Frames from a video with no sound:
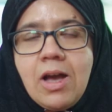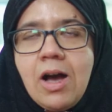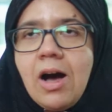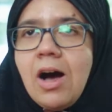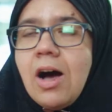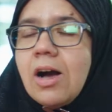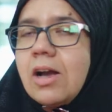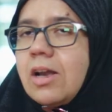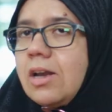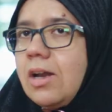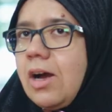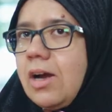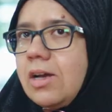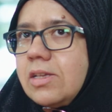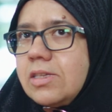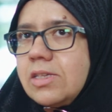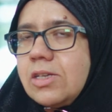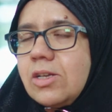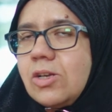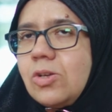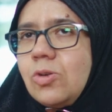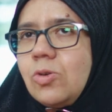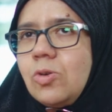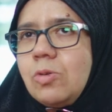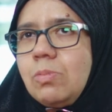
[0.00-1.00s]
Our clients
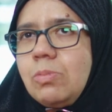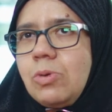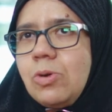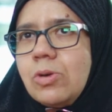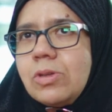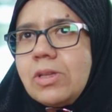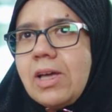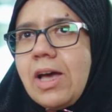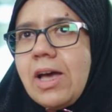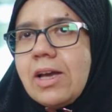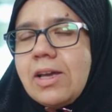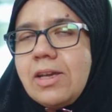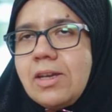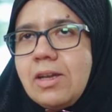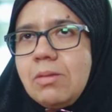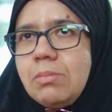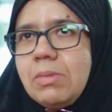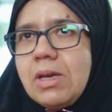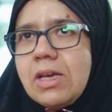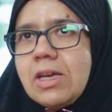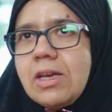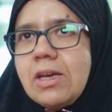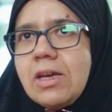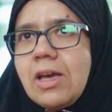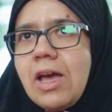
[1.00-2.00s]
include both
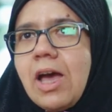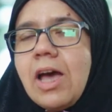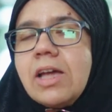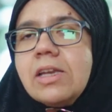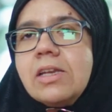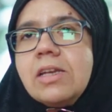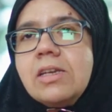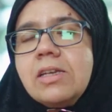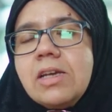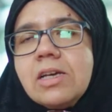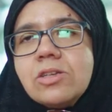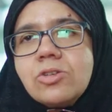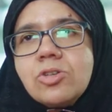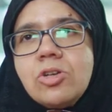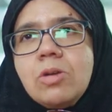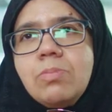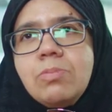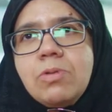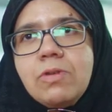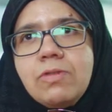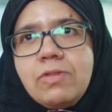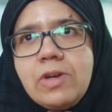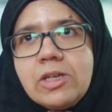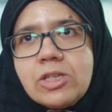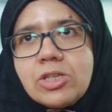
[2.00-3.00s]
academic and industrial
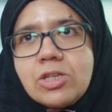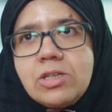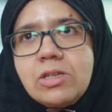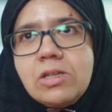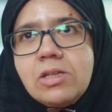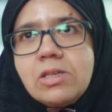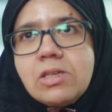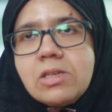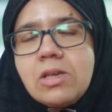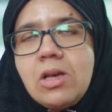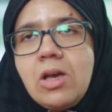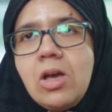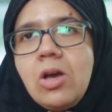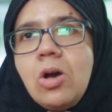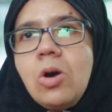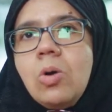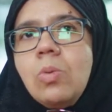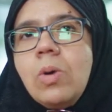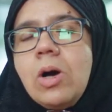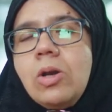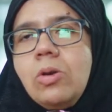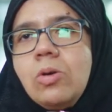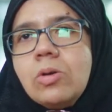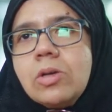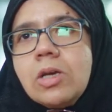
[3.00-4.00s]
professionals who
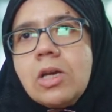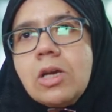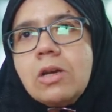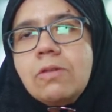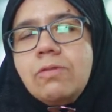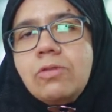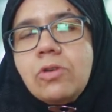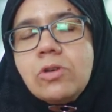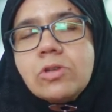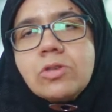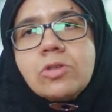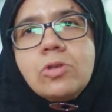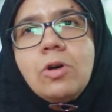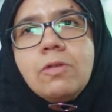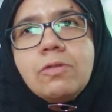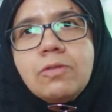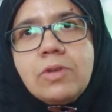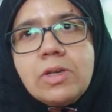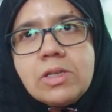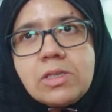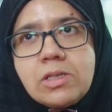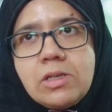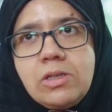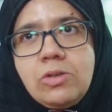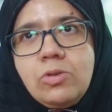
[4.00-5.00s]
are looking for
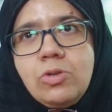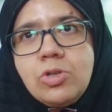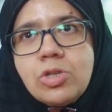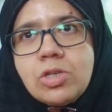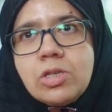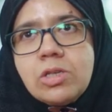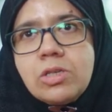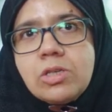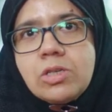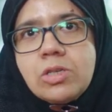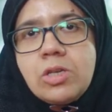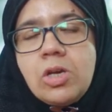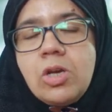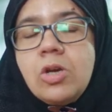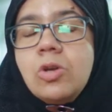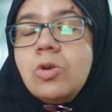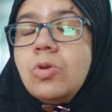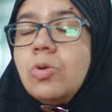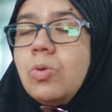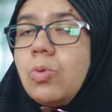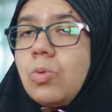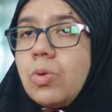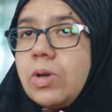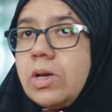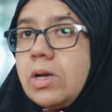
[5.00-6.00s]
software solutions
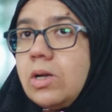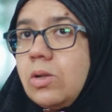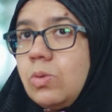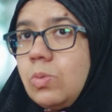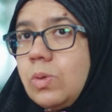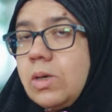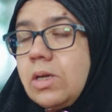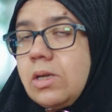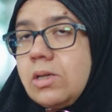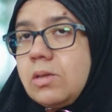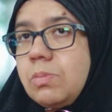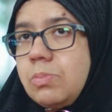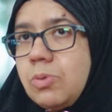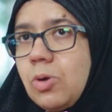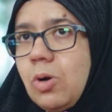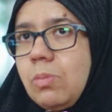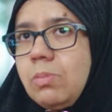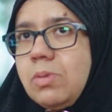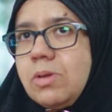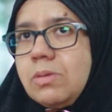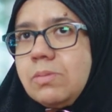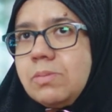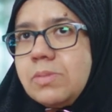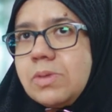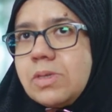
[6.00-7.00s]
to real-world
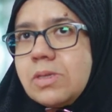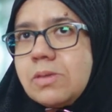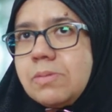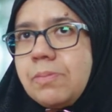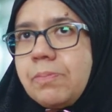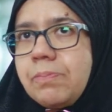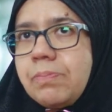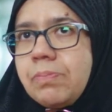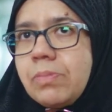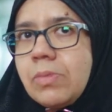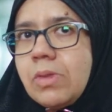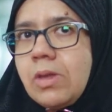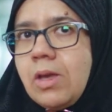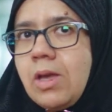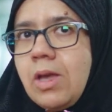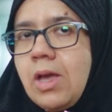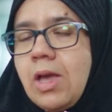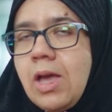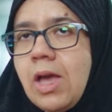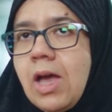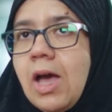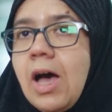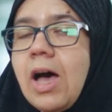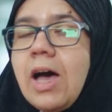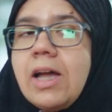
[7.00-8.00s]
problems.
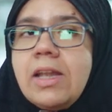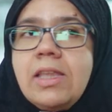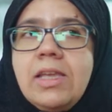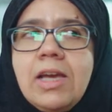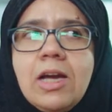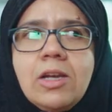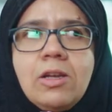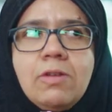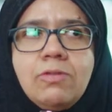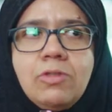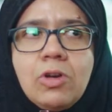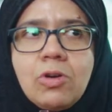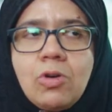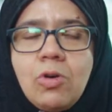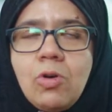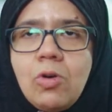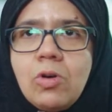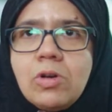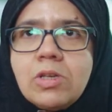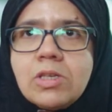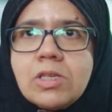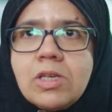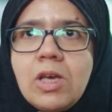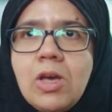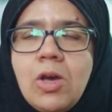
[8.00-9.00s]
At the end of the
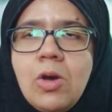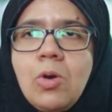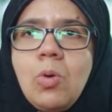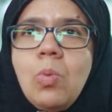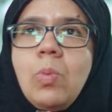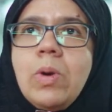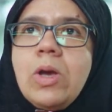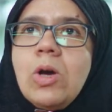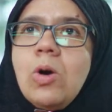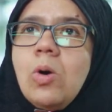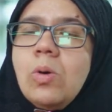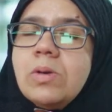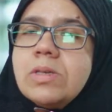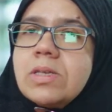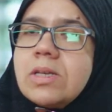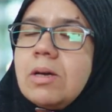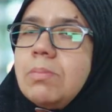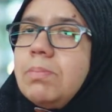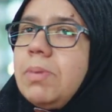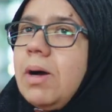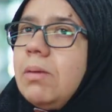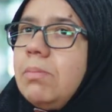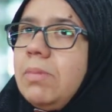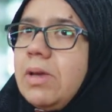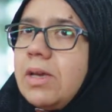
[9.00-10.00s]
course, we host a
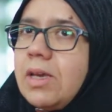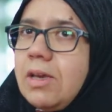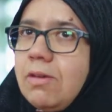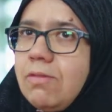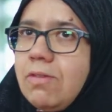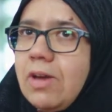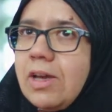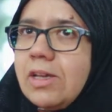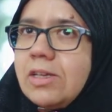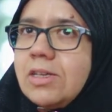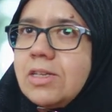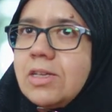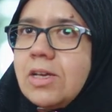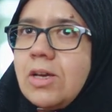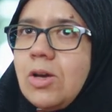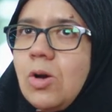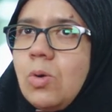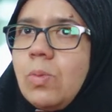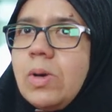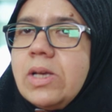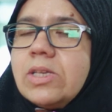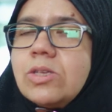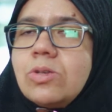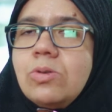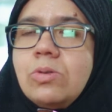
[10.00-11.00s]
public event
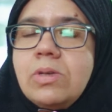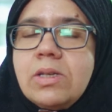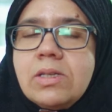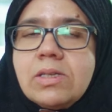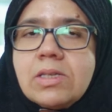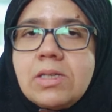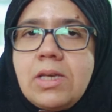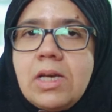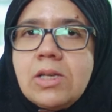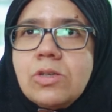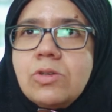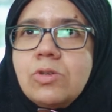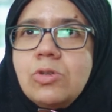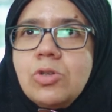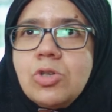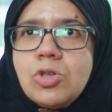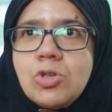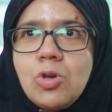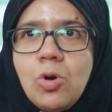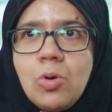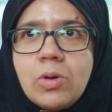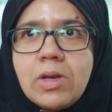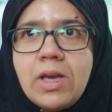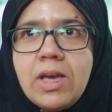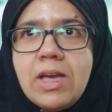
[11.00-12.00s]
where students get to
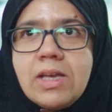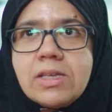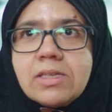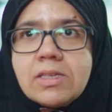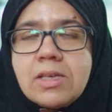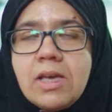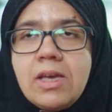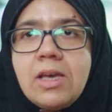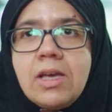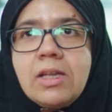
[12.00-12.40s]
showcase